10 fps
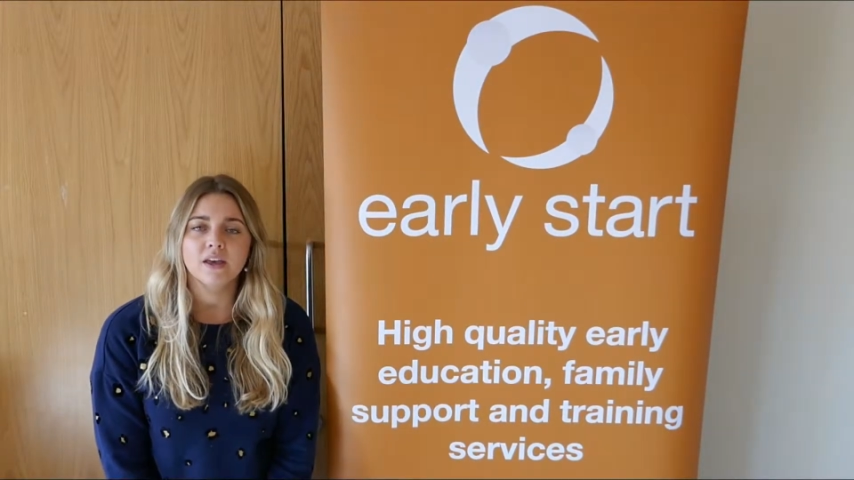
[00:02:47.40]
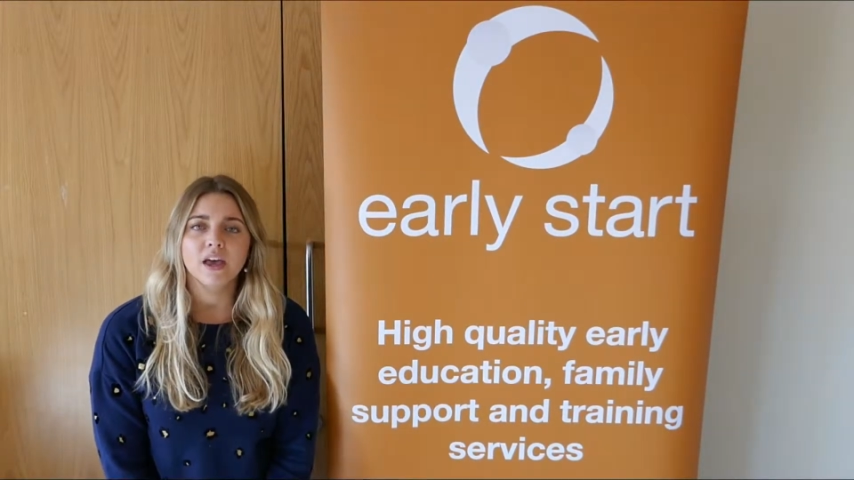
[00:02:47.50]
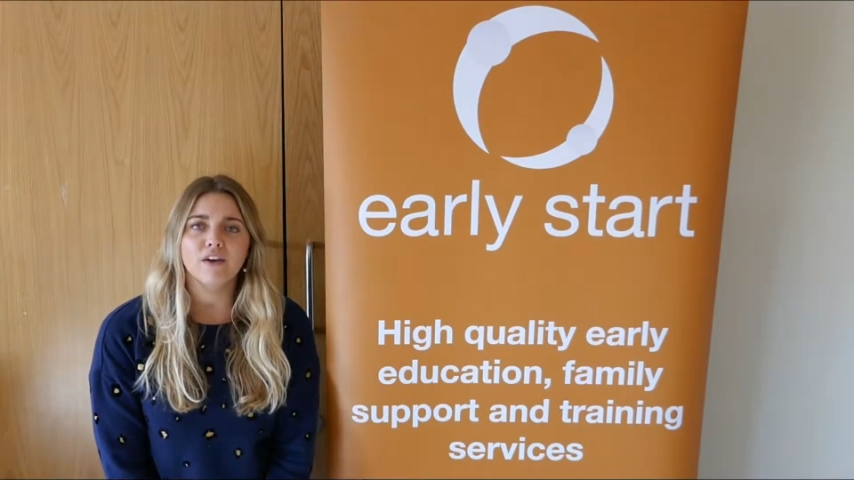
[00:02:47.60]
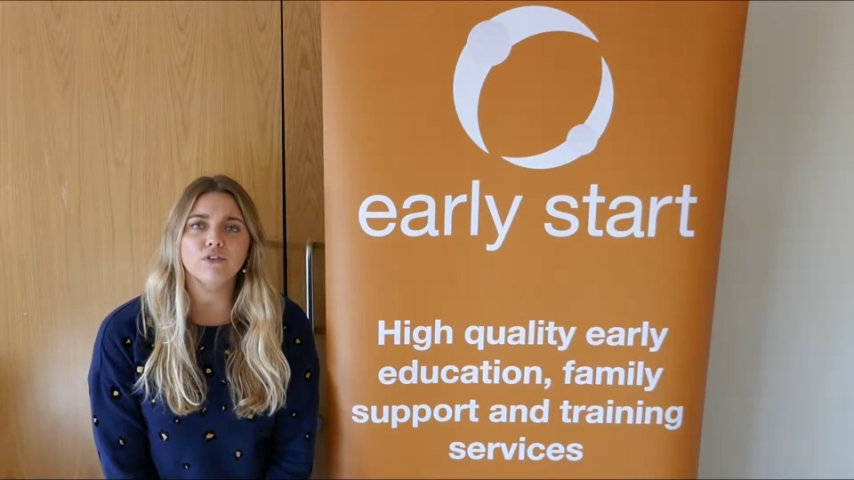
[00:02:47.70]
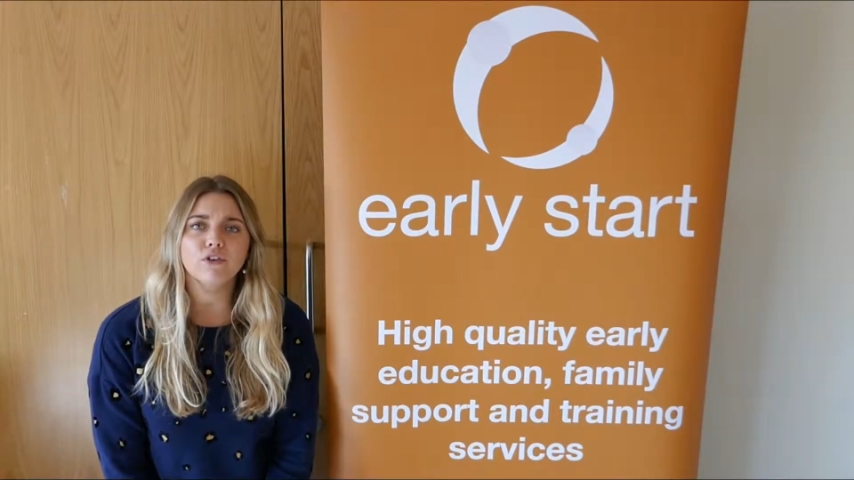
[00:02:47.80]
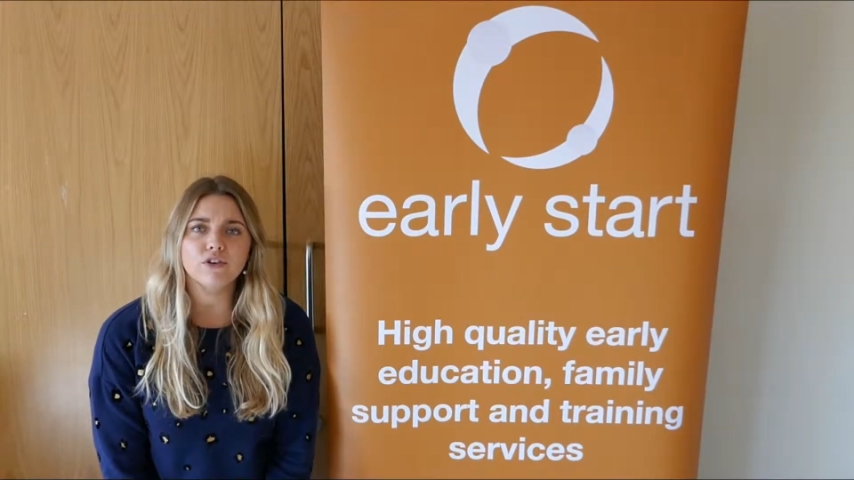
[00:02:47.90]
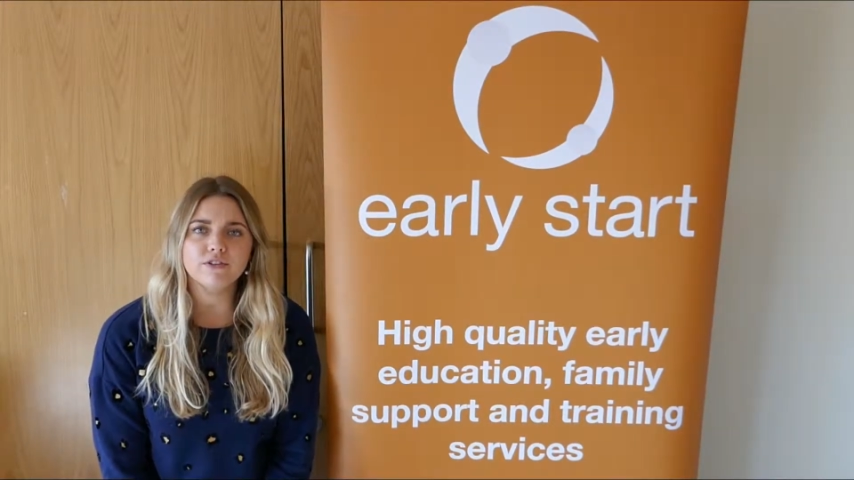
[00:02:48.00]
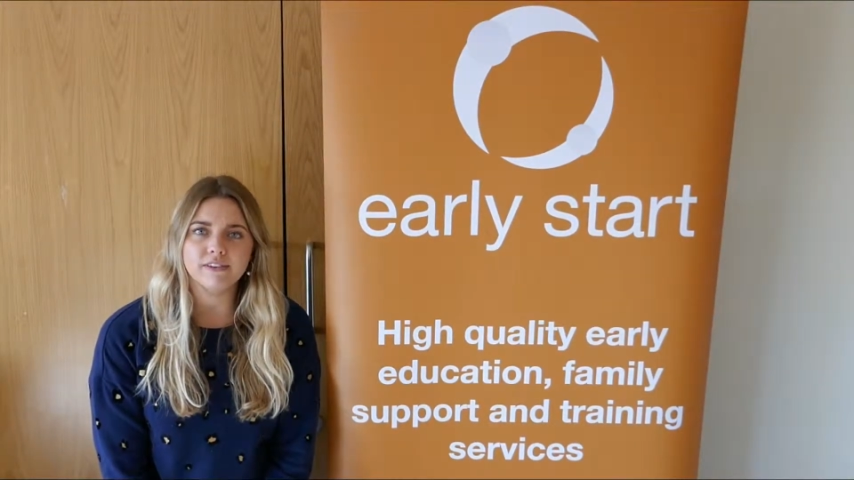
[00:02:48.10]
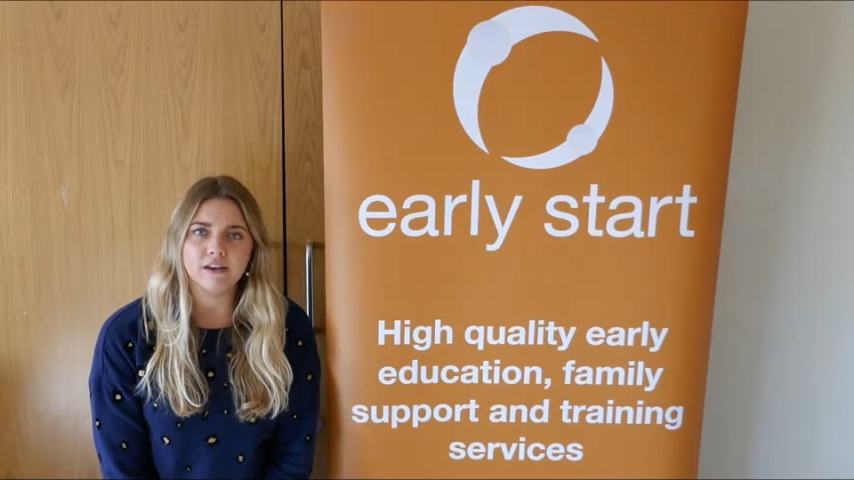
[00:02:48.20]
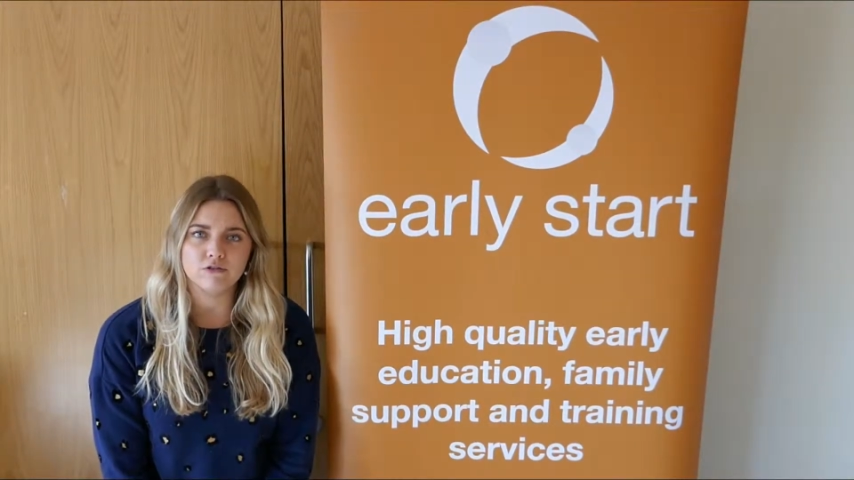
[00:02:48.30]
If you're
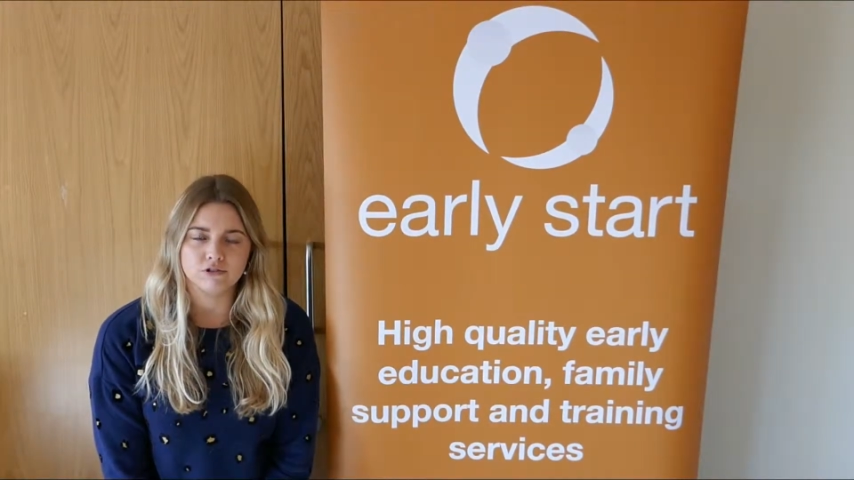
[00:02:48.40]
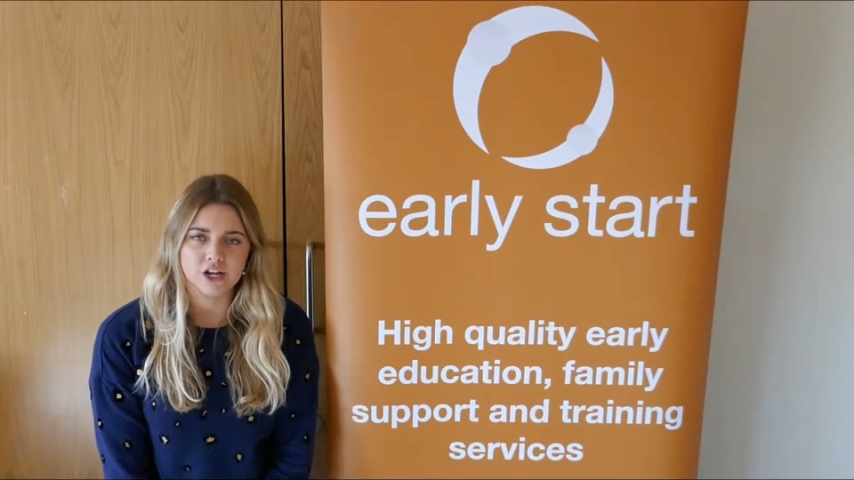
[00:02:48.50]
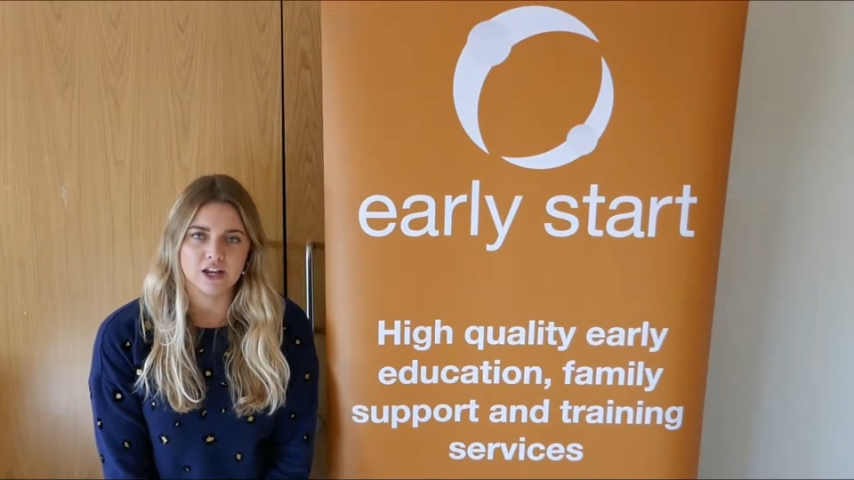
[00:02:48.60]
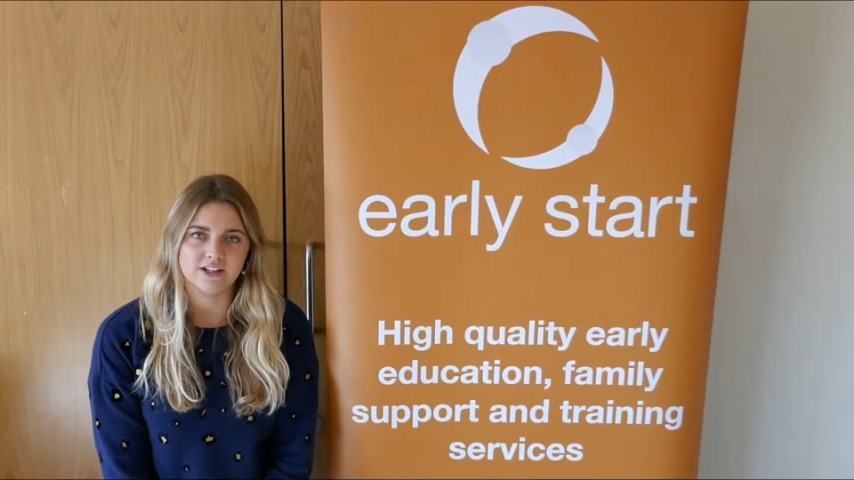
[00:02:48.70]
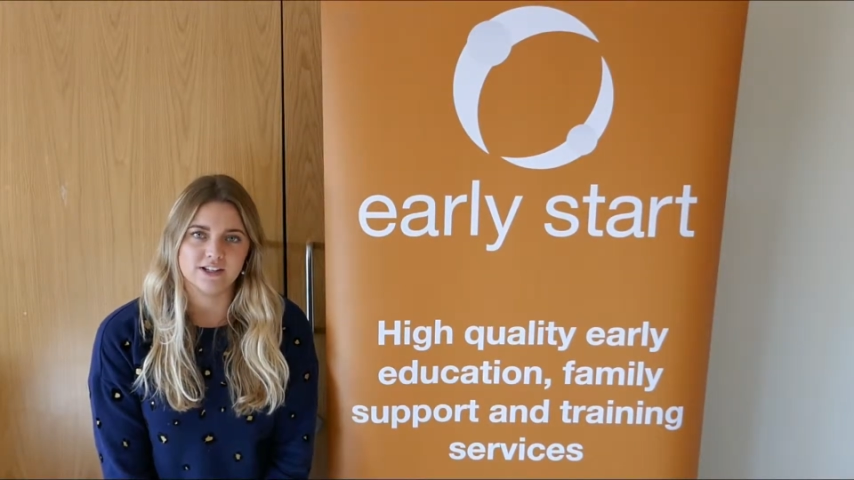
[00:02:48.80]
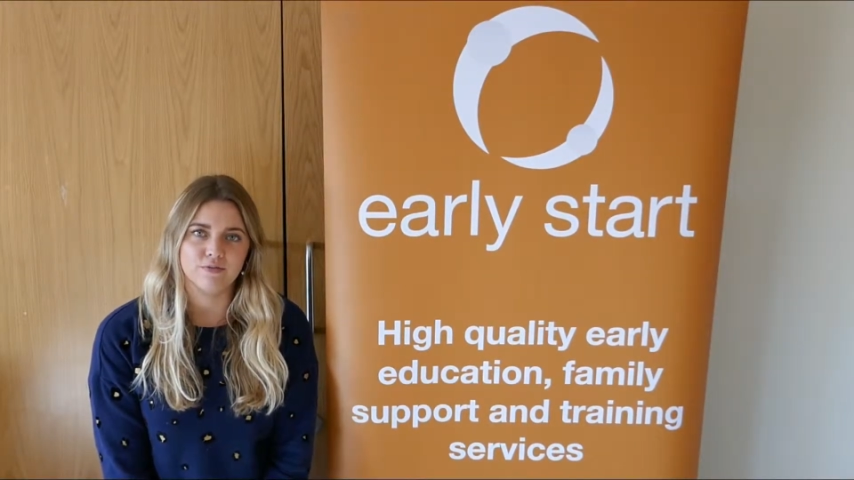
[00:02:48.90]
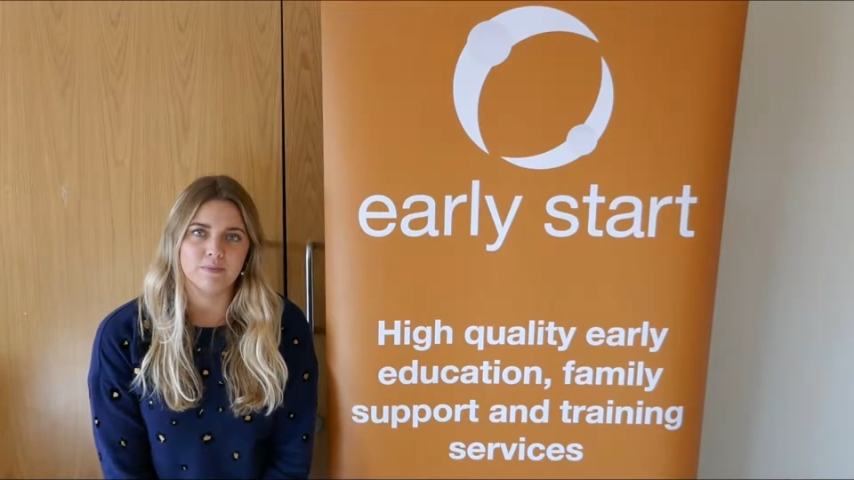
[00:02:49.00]
using alternative